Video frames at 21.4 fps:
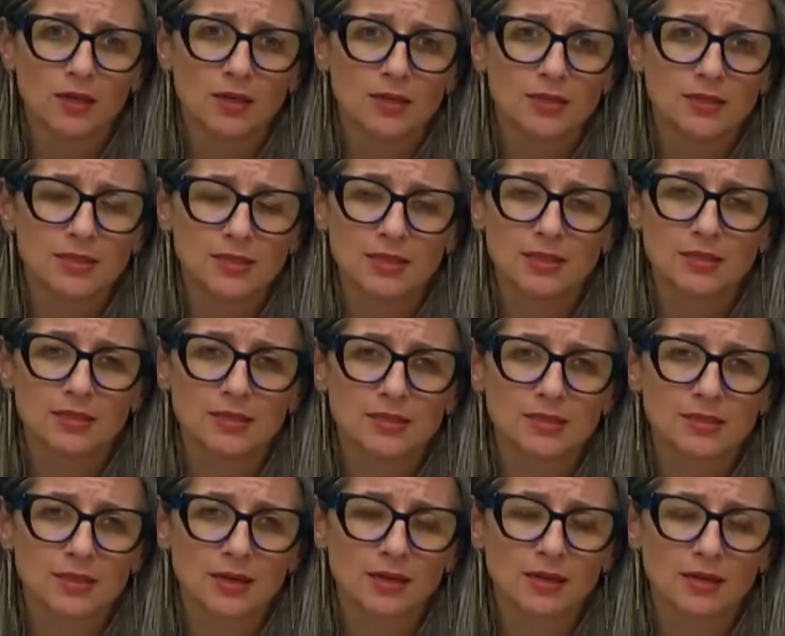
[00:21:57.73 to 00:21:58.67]

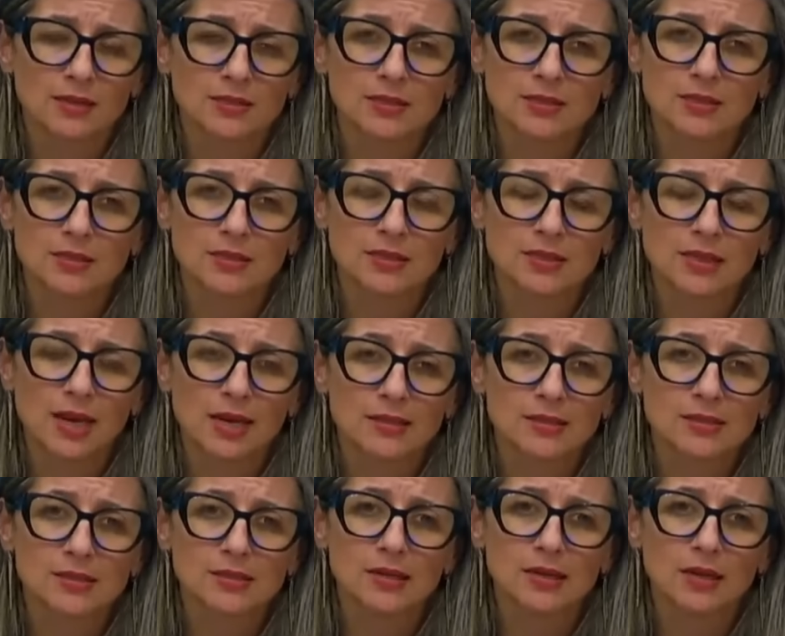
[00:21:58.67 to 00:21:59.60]
since
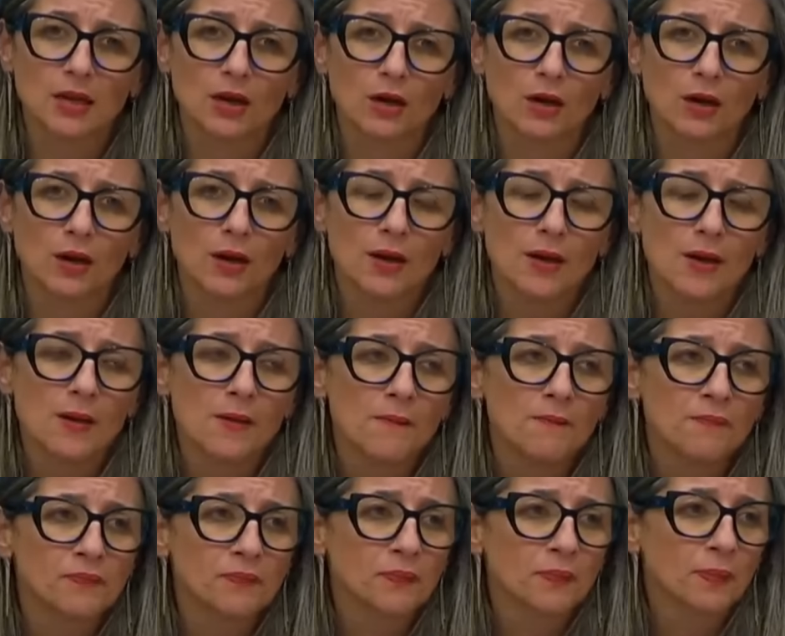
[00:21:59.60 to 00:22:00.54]
last year.
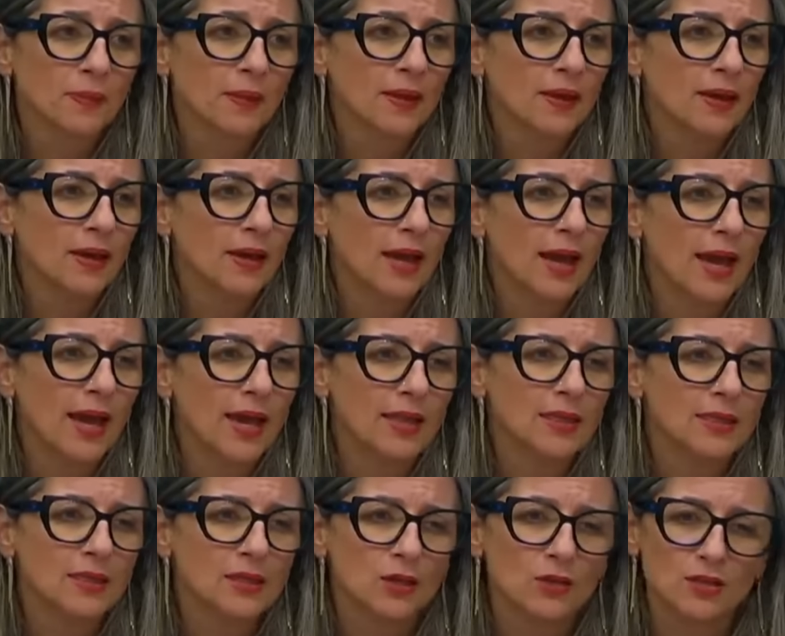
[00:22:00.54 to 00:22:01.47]

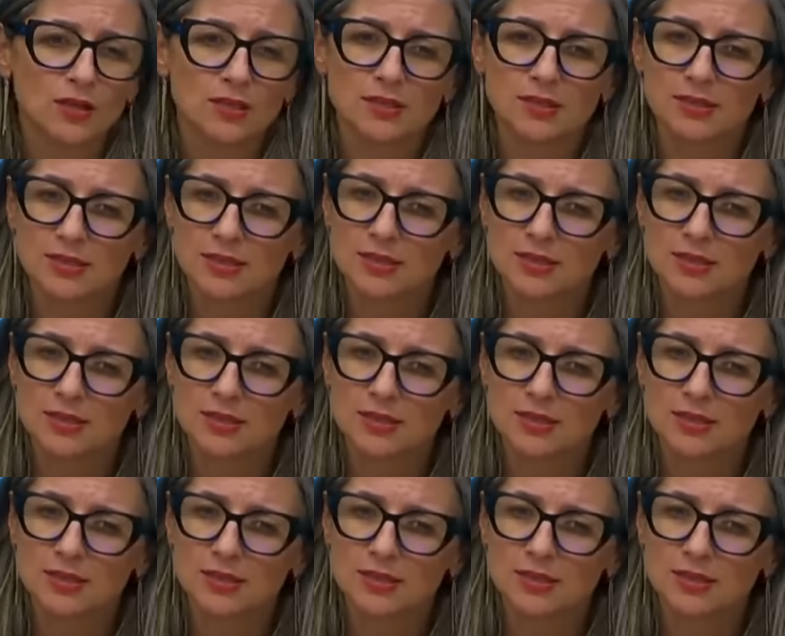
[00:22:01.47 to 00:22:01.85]
And there is